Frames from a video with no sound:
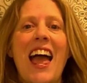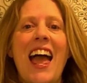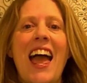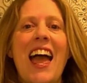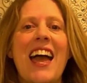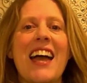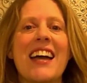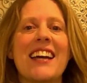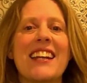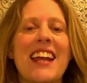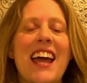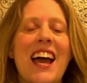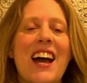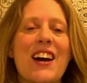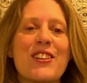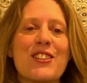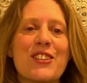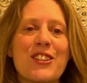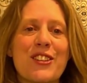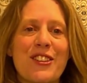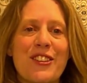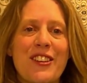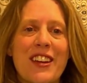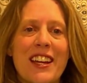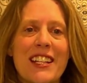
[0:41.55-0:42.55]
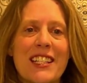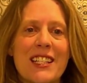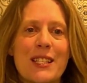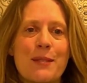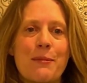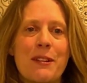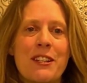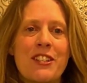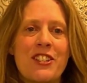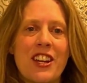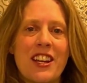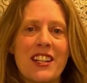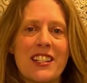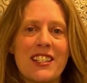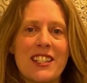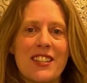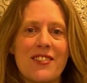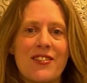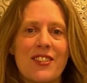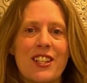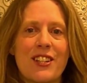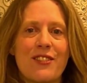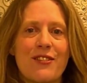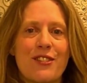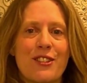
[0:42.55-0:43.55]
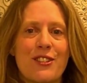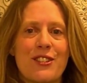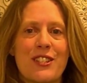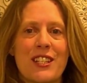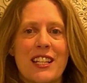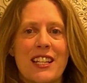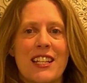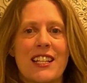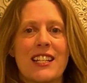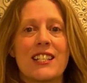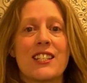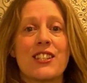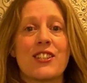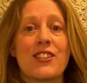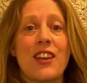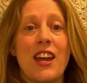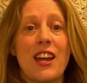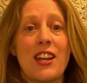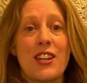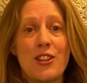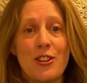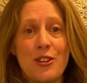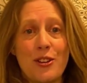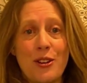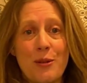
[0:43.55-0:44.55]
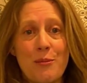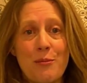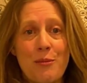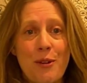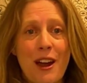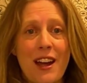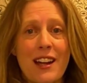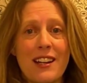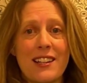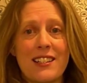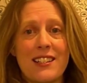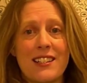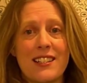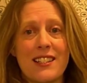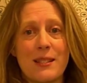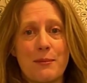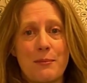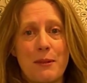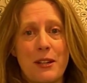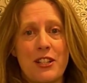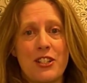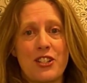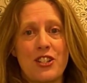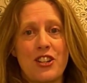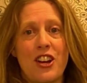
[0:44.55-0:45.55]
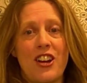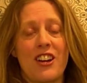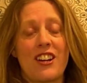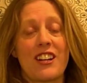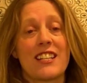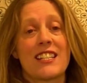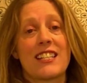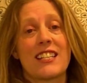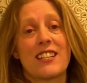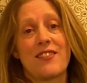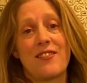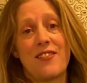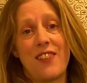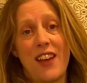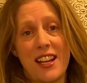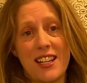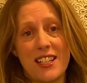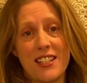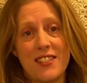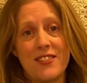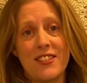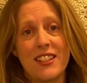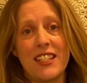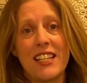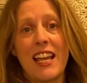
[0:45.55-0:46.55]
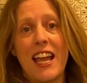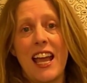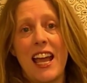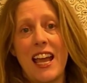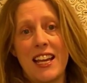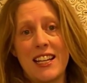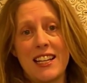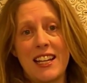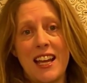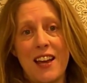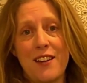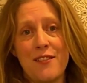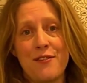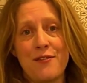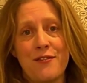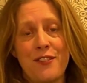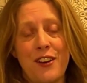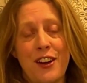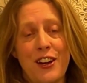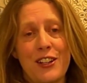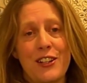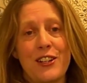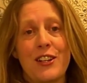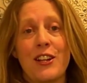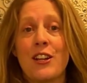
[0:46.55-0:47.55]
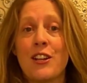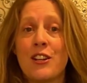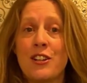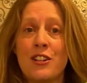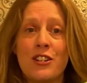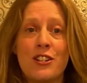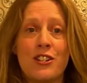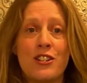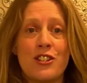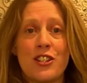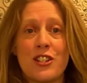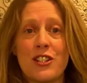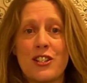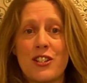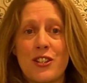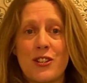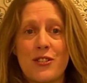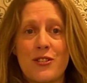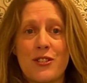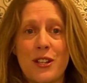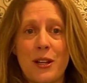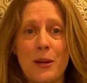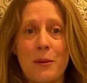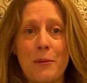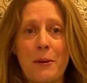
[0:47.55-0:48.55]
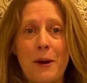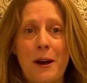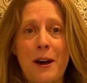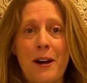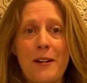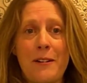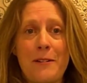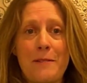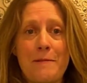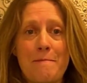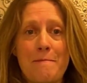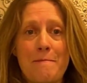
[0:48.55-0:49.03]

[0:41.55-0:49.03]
and how to create speech activity routines so that you can practice speech targets effectively and have fun just using a ball.